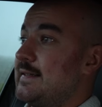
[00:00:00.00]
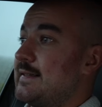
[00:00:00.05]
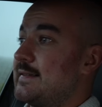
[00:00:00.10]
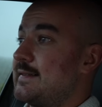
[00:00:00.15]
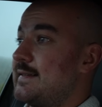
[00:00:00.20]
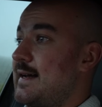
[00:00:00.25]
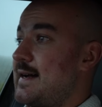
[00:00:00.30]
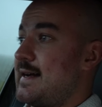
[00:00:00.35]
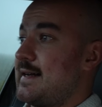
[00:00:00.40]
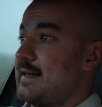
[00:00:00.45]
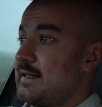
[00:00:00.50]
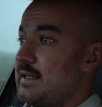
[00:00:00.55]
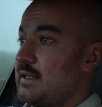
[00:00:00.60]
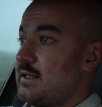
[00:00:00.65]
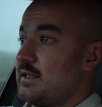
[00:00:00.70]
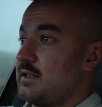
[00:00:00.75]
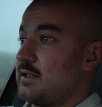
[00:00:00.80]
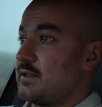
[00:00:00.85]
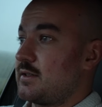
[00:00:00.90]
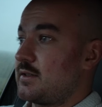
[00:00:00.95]
That
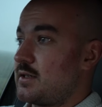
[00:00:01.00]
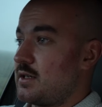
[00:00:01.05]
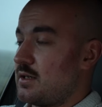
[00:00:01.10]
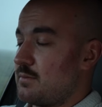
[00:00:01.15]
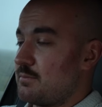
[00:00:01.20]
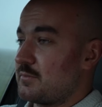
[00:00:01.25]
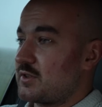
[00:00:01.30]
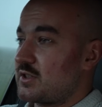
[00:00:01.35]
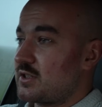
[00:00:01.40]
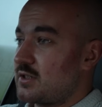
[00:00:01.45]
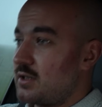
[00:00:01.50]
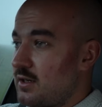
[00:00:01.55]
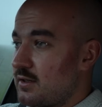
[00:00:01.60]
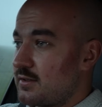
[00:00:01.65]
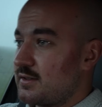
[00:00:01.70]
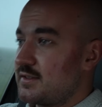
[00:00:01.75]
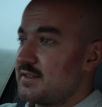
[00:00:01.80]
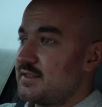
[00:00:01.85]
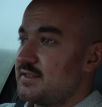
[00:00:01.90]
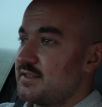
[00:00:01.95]
comes
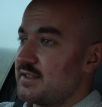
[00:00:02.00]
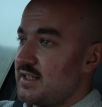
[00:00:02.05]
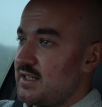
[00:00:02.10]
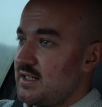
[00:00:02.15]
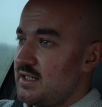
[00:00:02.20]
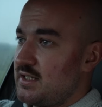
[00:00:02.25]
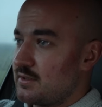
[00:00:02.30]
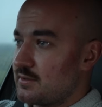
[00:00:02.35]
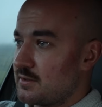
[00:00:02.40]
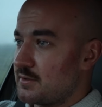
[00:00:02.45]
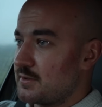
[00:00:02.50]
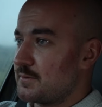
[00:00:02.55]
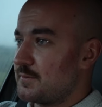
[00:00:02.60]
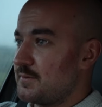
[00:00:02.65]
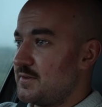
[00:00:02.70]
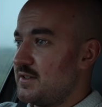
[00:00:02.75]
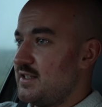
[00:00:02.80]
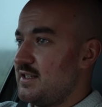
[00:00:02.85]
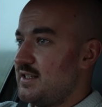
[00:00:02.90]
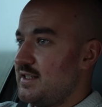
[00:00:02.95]
courtesy
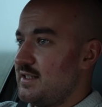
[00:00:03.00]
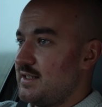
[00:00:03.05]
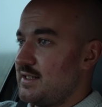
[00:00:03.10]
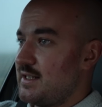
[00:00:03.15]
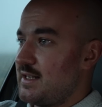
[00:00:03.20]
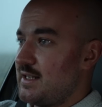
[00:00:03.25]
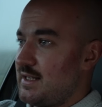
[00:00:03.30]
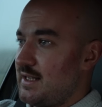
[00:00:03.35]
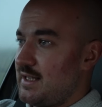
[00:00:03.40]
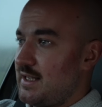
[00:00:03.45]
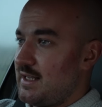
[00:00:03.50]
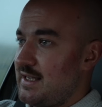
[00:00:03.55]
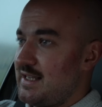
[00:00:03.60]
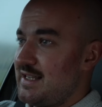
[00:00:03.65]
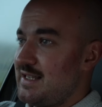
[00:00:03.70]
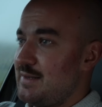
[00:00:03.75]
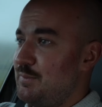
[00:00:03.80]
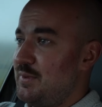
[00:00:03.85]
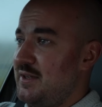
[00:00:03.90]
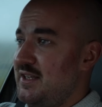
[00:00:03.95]
of the
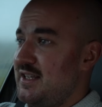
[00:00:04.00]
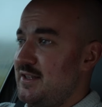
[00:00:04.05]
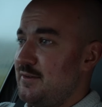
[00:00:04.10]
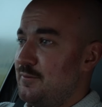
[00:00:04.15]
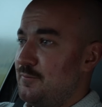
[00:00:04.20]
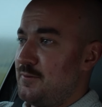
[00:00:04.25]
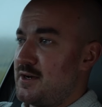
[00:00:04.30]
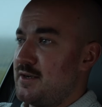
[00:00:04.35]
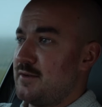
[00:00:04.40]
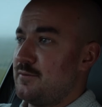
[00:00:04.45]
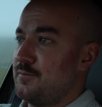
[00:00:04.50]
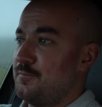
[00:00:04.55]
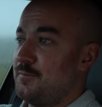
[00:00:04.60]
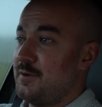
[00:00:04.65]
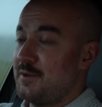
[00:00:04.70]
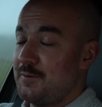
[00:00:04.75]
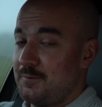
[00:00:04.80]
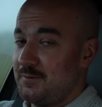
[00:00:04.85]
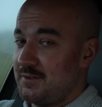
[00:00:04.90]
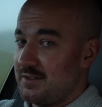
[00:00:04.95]

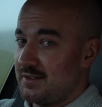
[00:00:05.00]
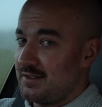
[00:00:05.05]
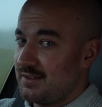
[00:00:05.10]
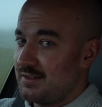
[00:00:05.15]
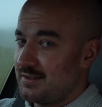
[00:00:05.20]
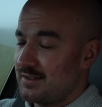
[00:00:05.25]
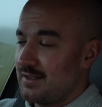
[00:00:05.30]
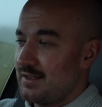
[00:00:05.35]
AP550